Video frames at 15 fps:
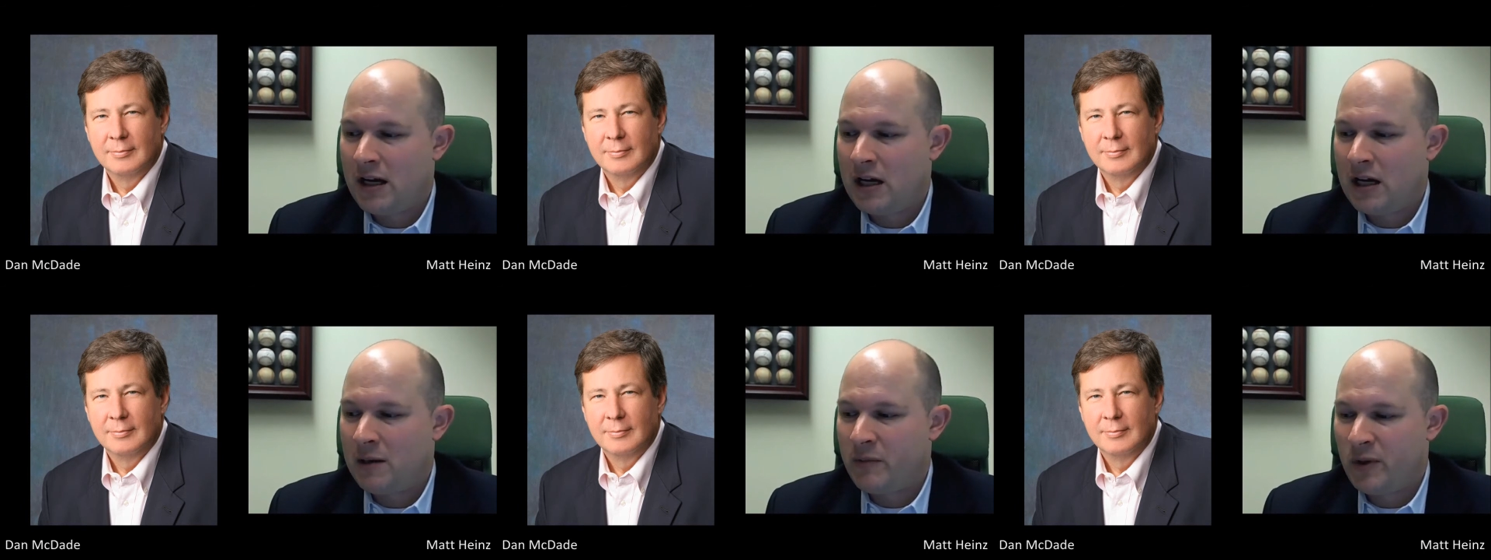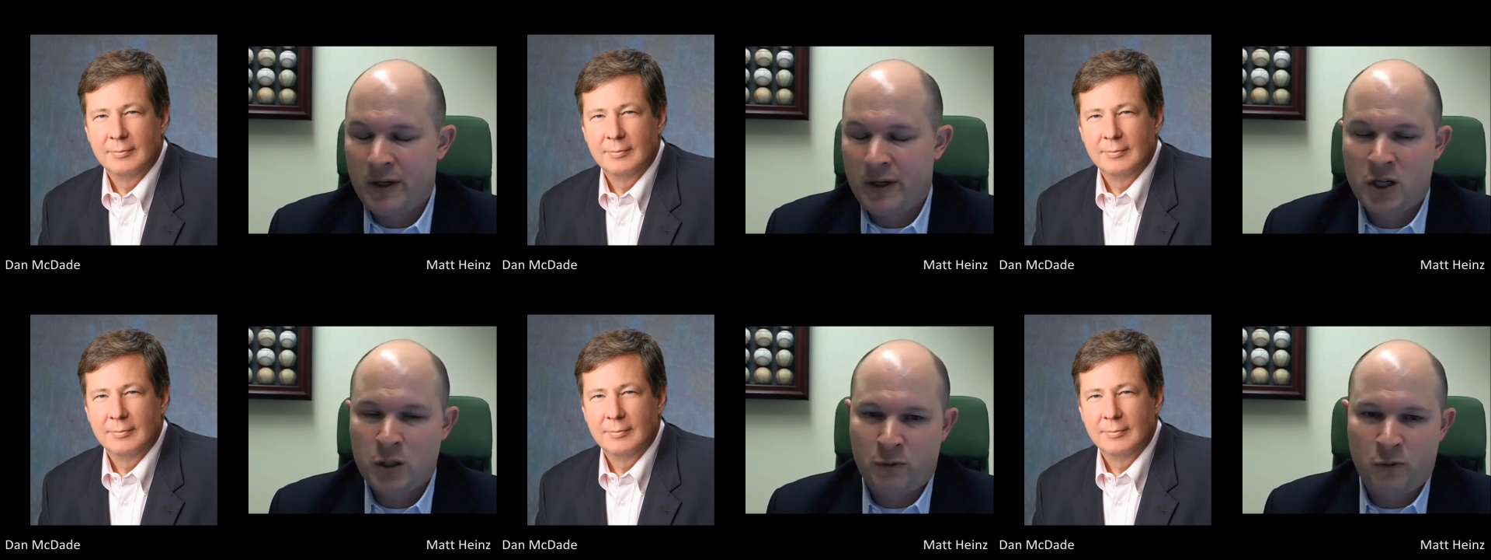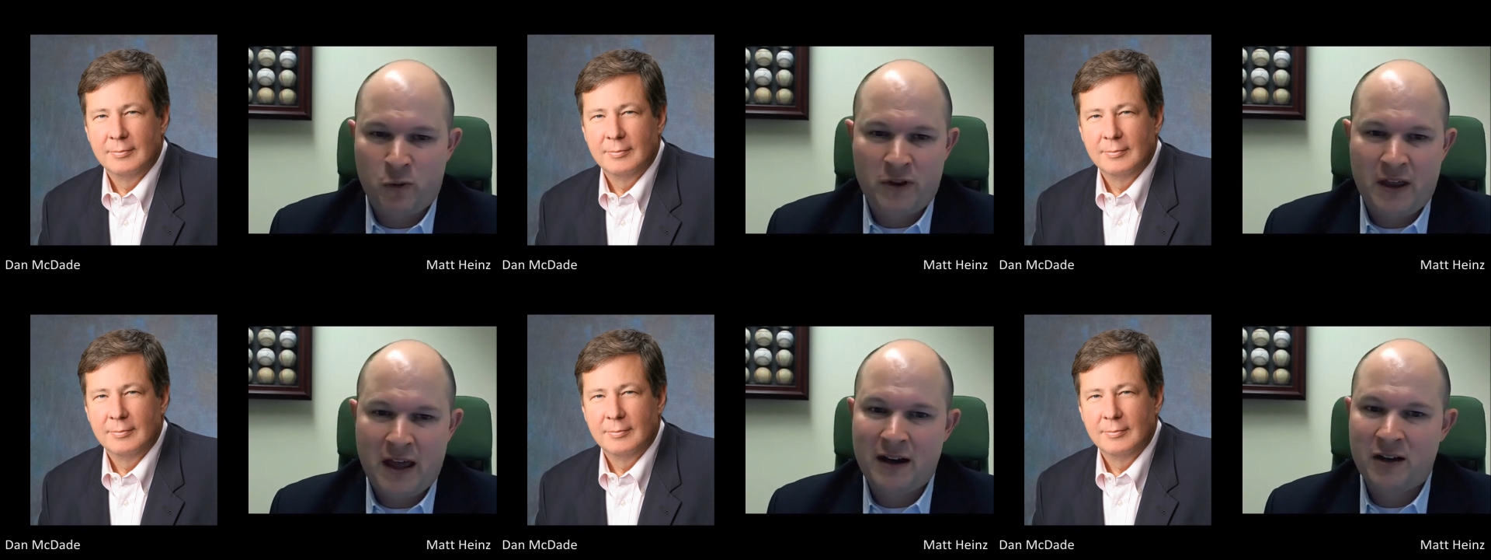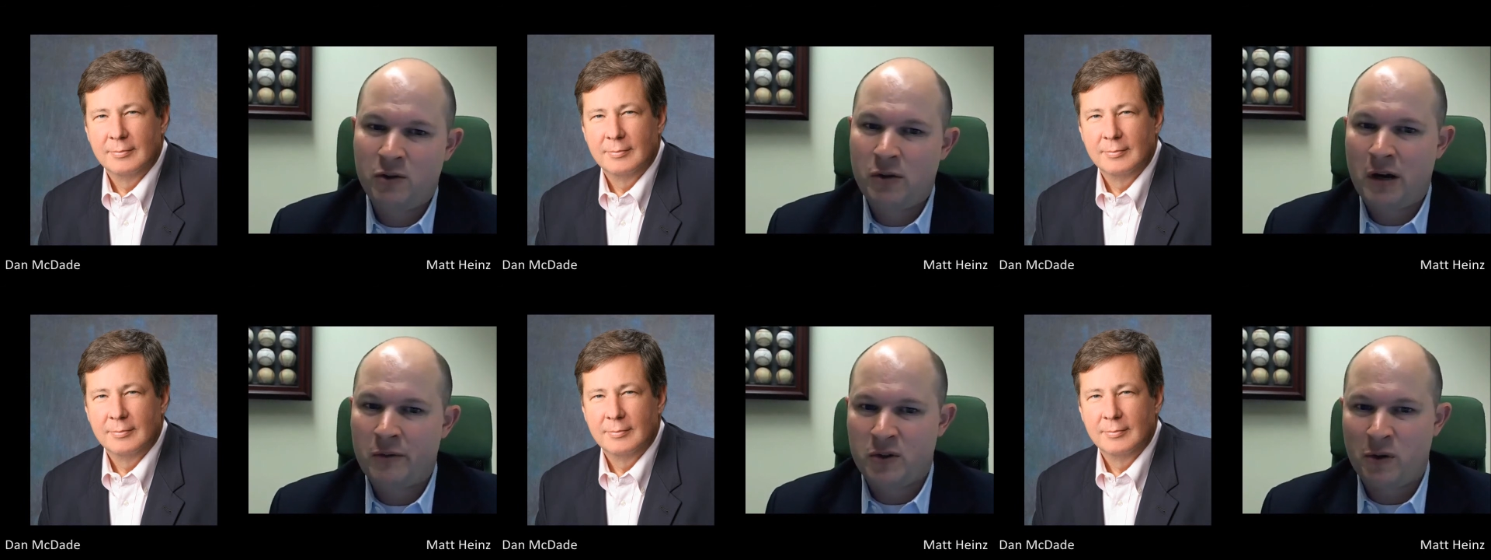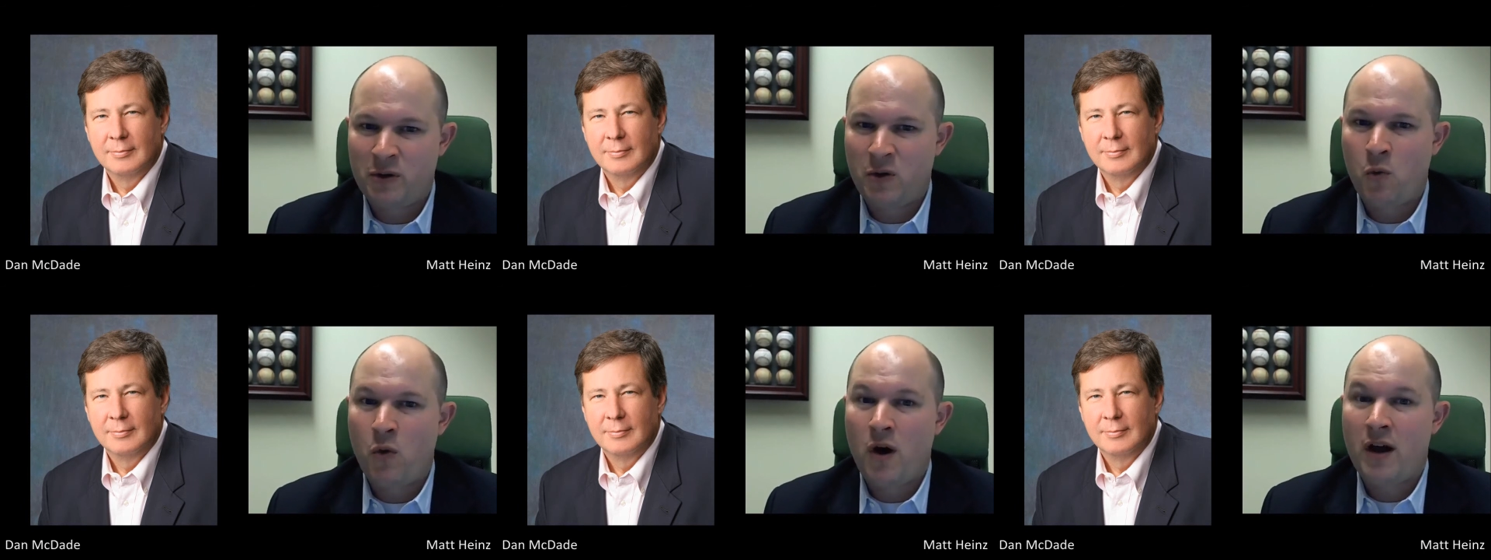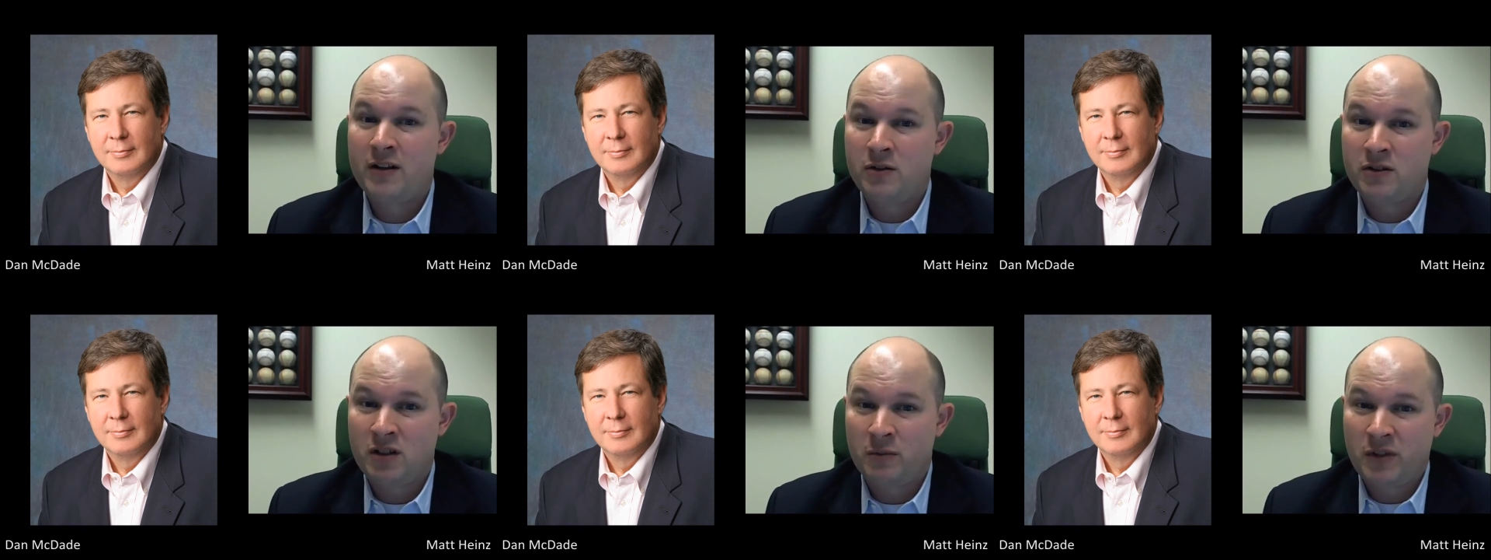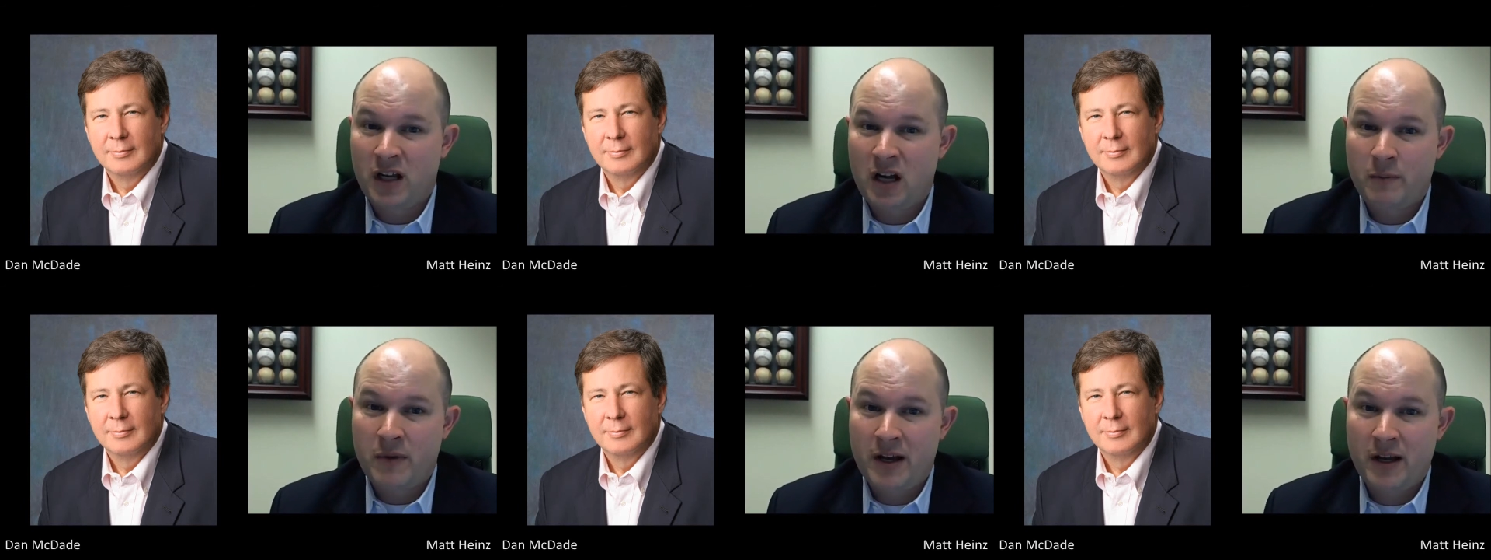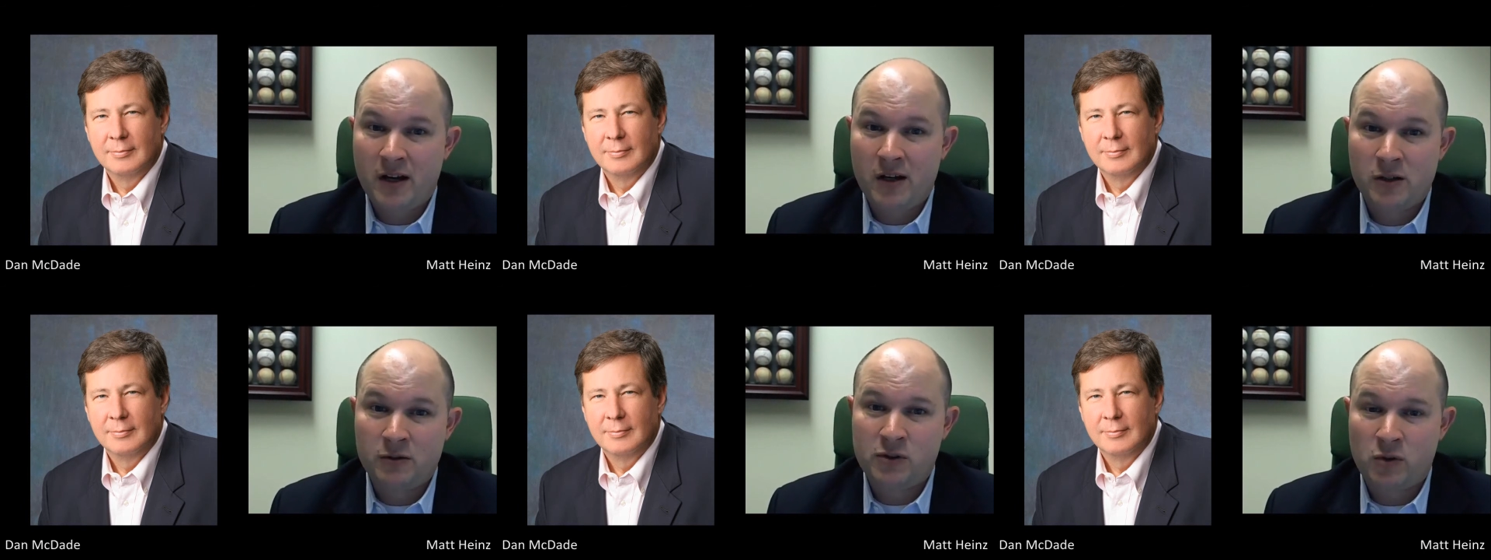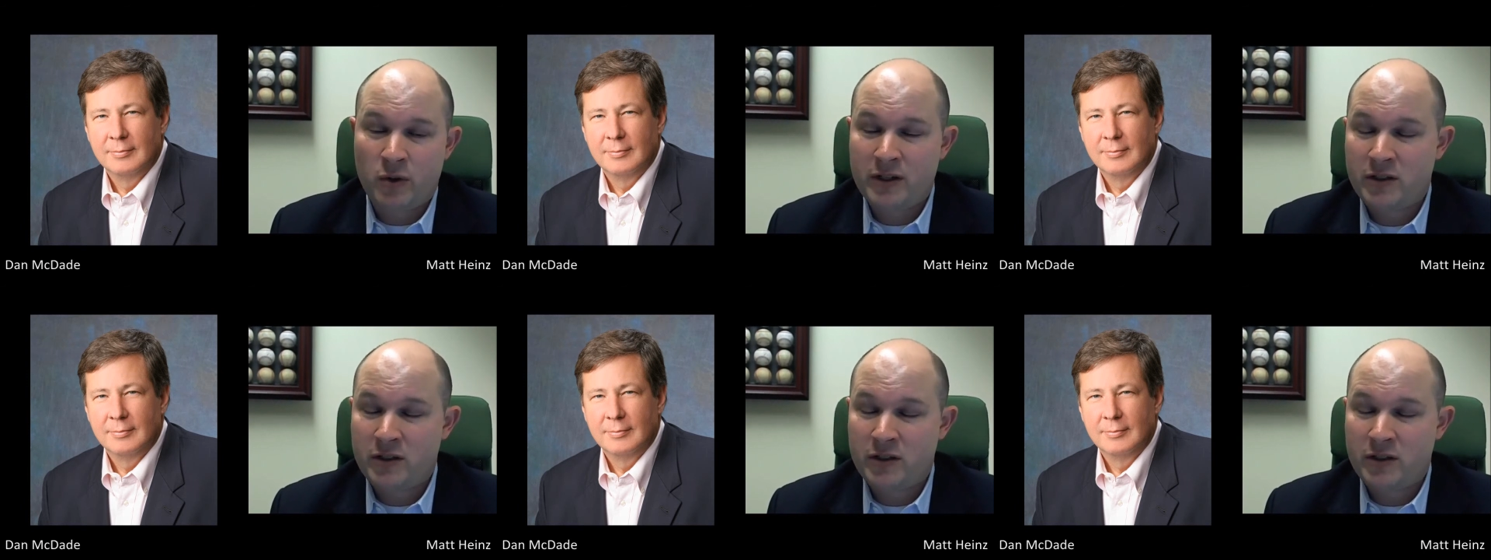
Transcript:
Speaker 1: 3 years before that, I knew I was going to want to do something on my own, so I